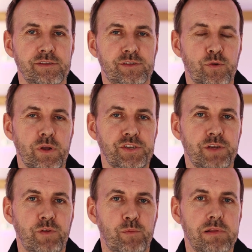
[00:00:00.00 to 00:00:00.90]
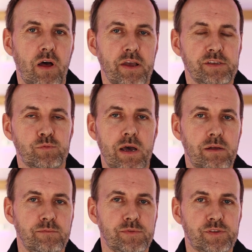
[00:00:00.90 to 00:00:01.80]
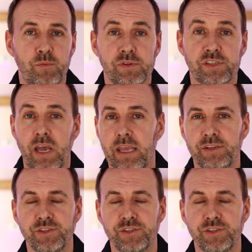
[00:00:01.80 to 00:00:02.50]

To which she replies, "Well, someone's taken